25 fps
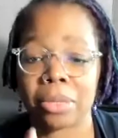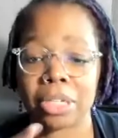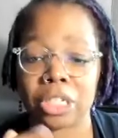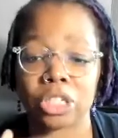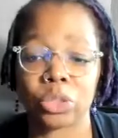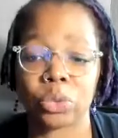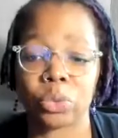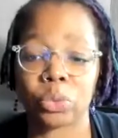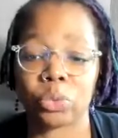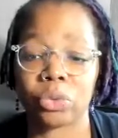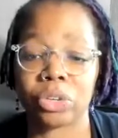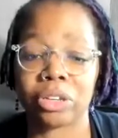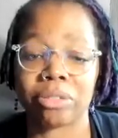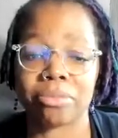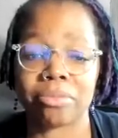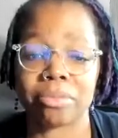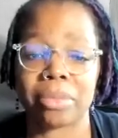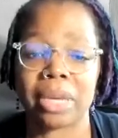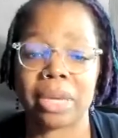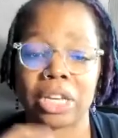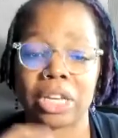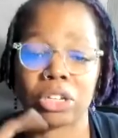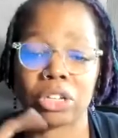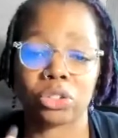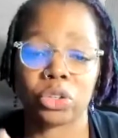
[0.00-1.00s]
That's the
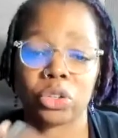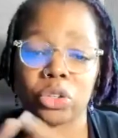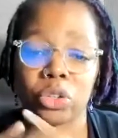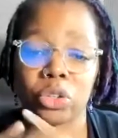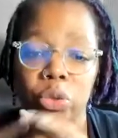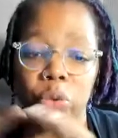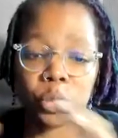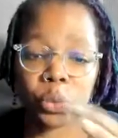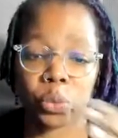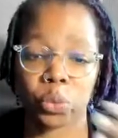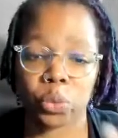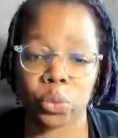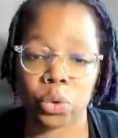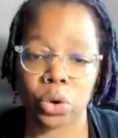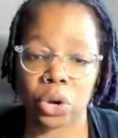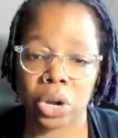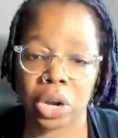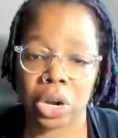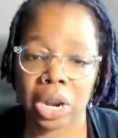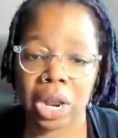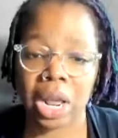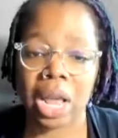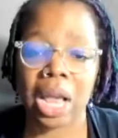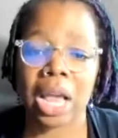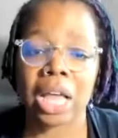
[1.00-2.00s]
ongoing work
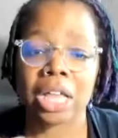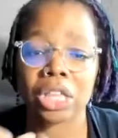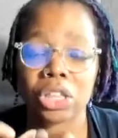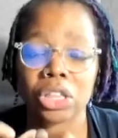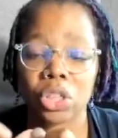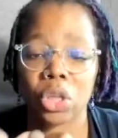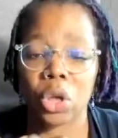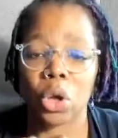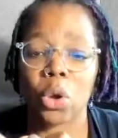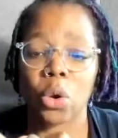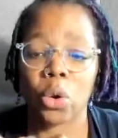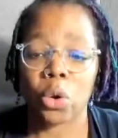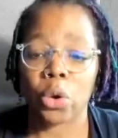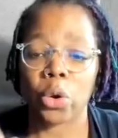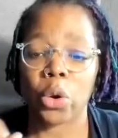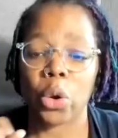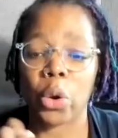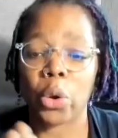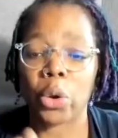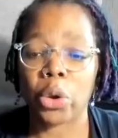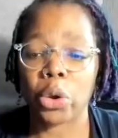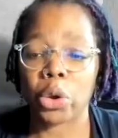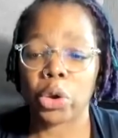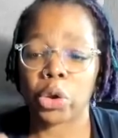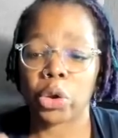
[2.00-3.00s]
of an
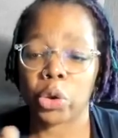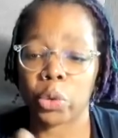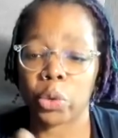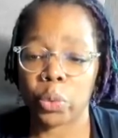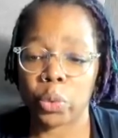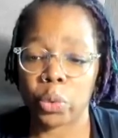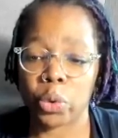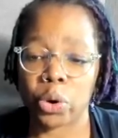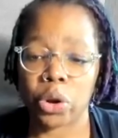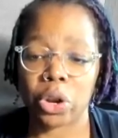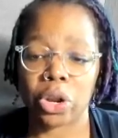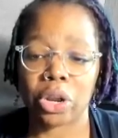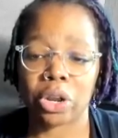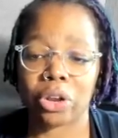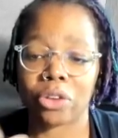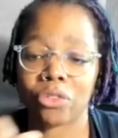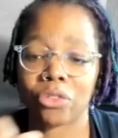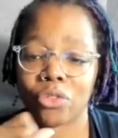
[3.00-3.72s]
imperfect union.